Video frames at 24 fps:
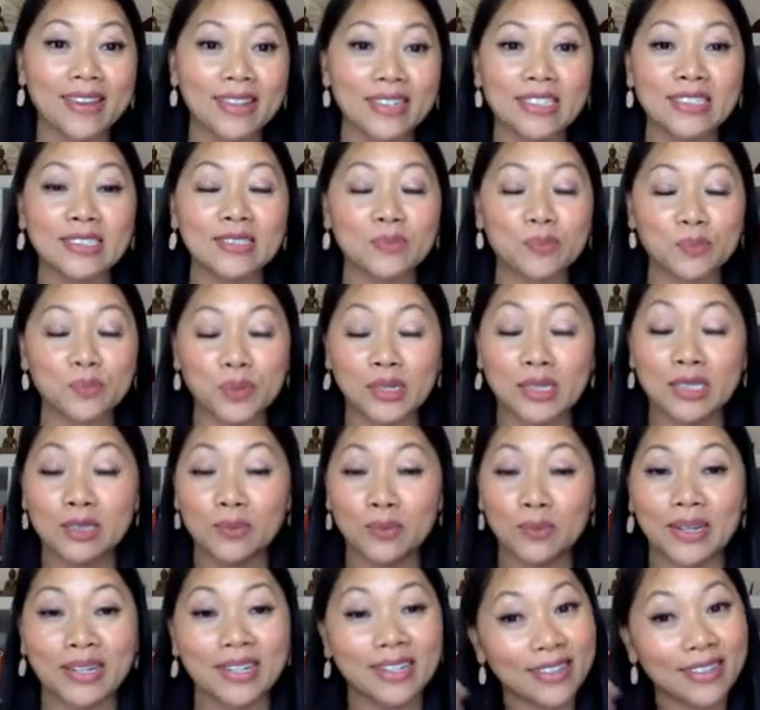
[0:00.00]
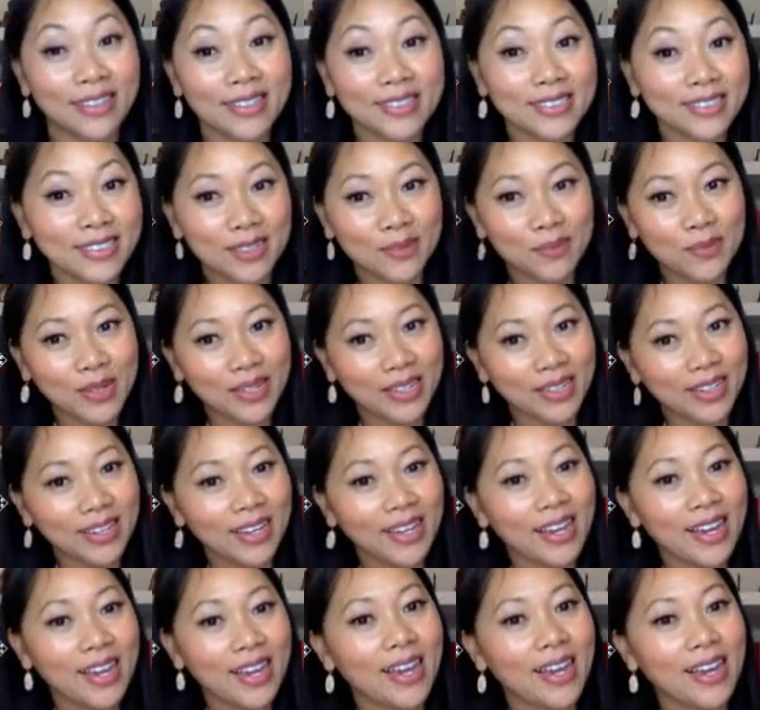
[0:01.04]
He's just spending less than me,
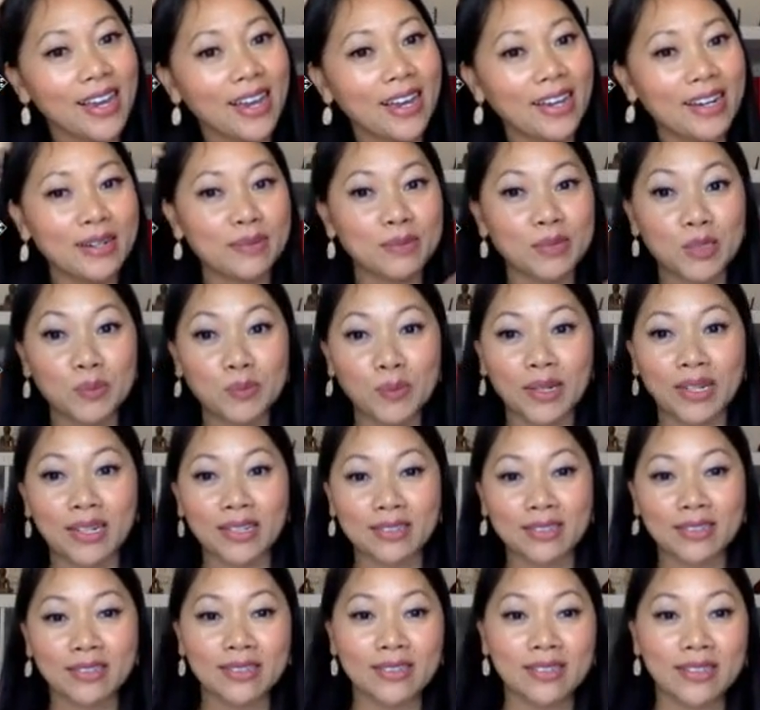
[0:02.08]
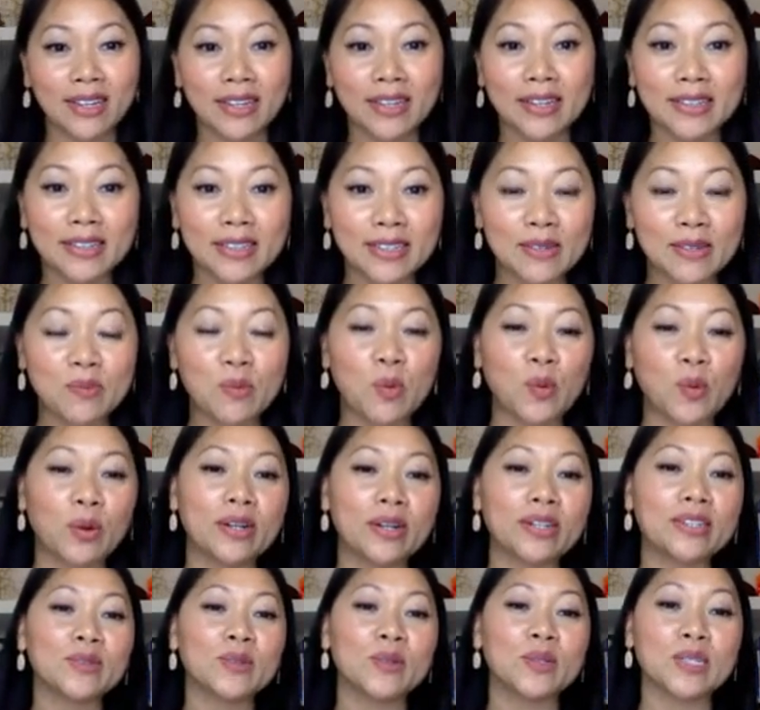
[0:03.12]
and I'm spending slightly
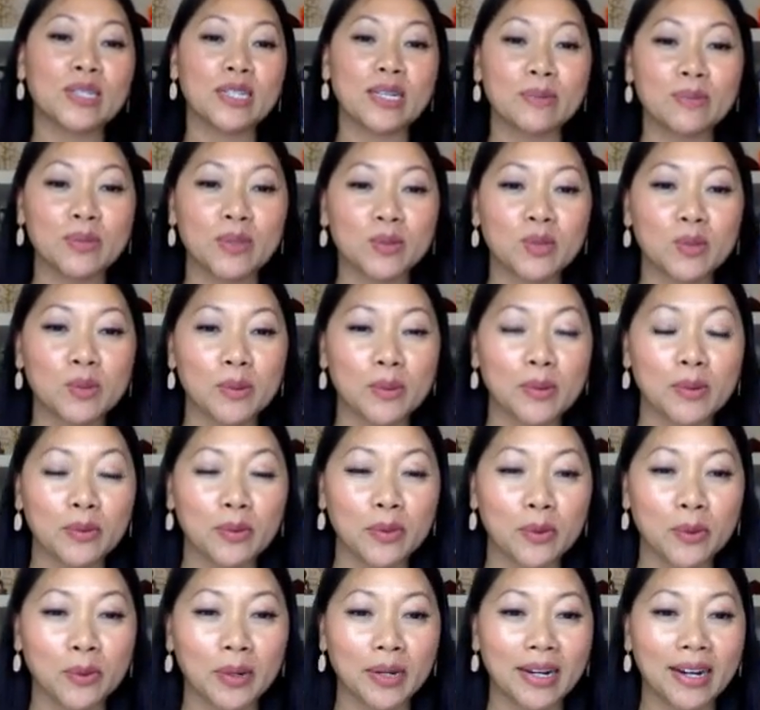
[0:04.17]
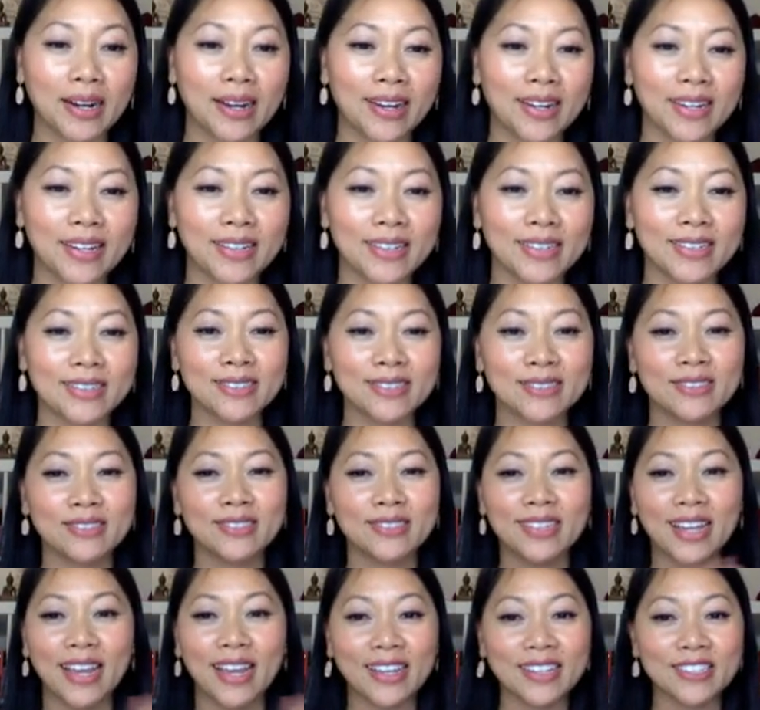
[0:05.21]
more. So it comes out to about 39
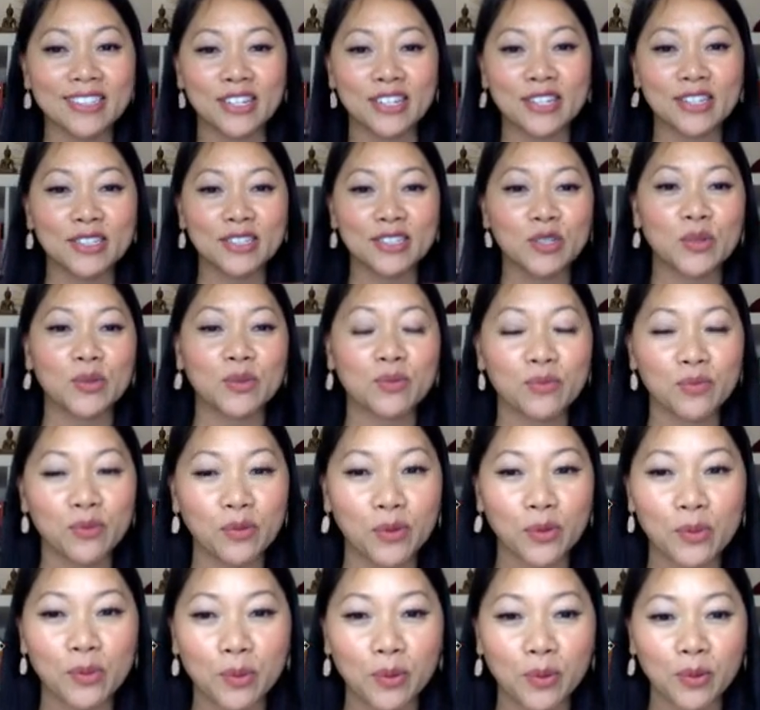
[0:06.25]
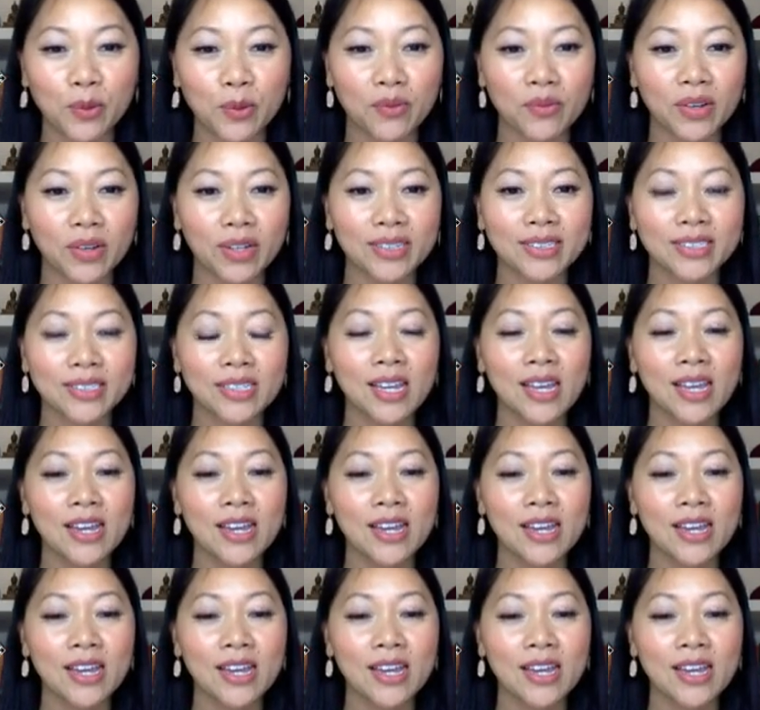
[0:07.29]
and change for the both of us.